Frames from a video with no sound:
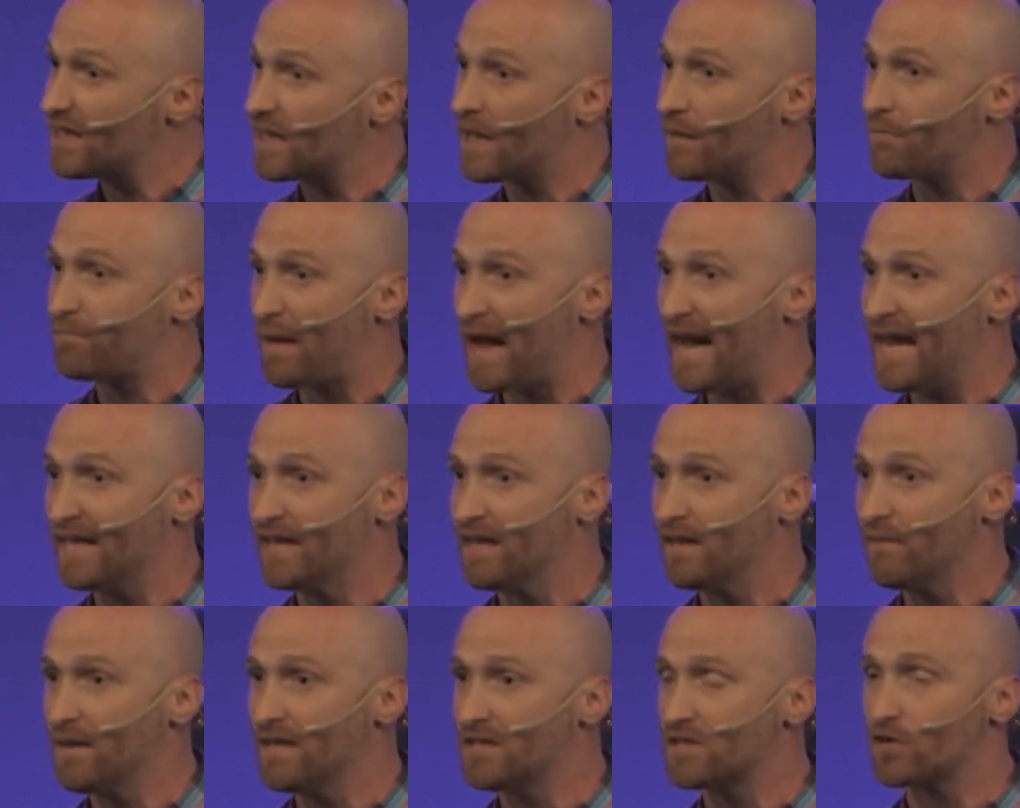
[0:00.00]

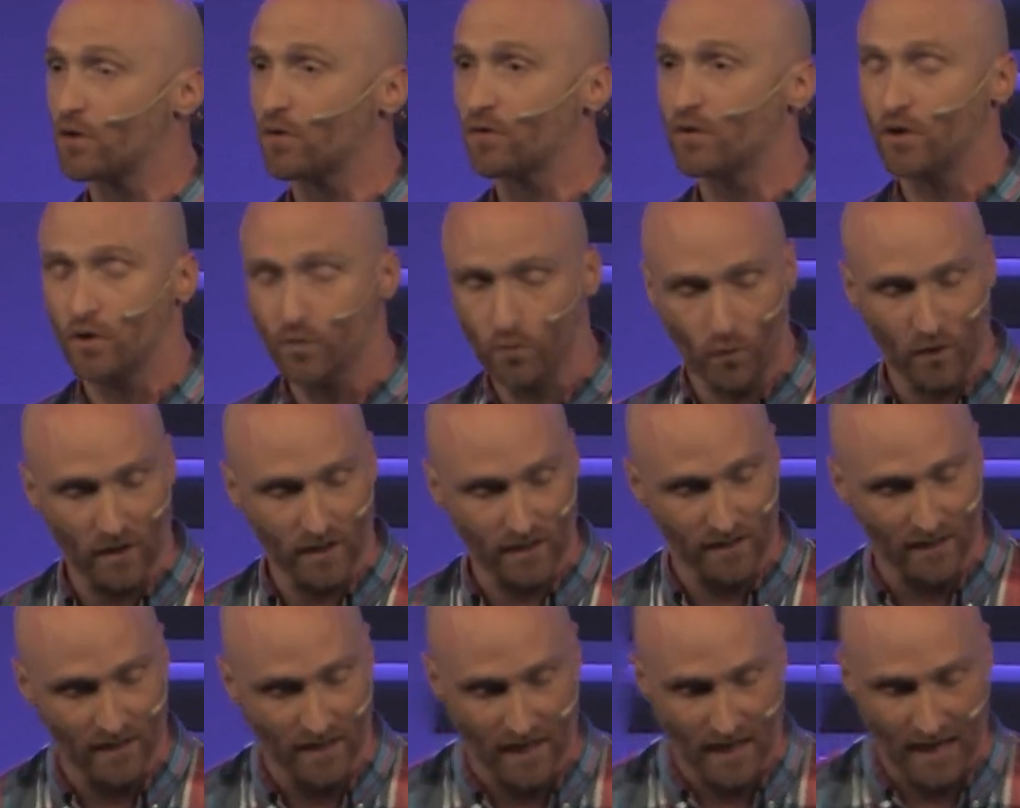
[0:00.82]
abandonment so you
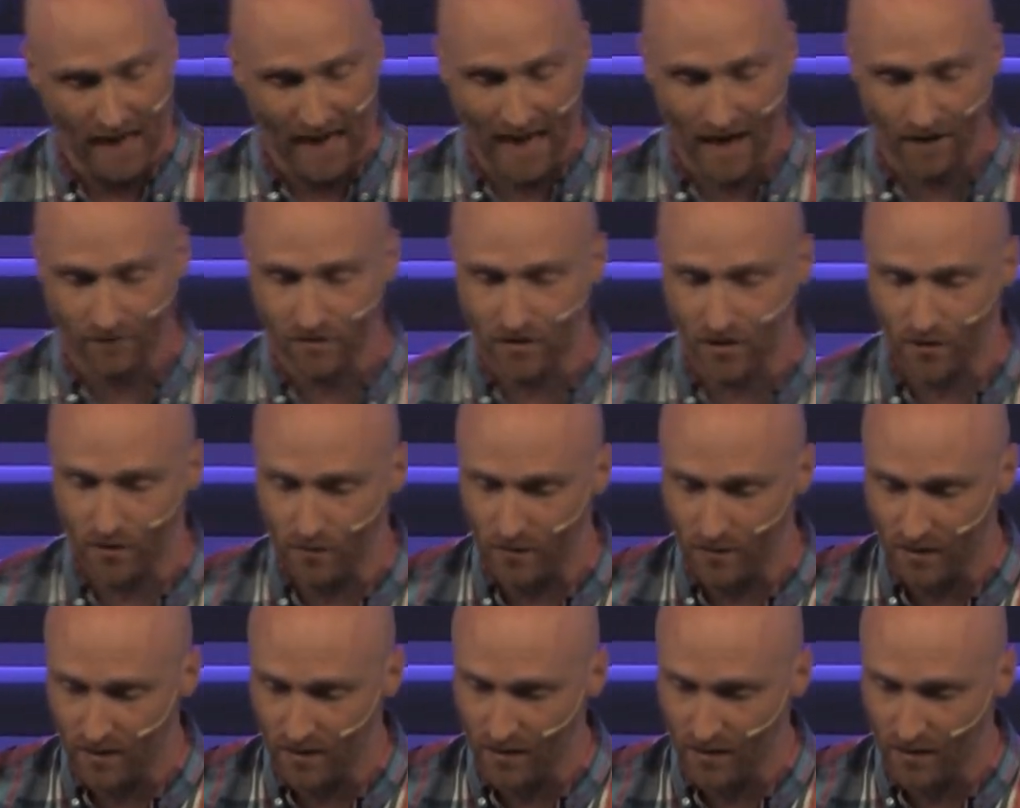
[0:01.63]
wouldn't have to?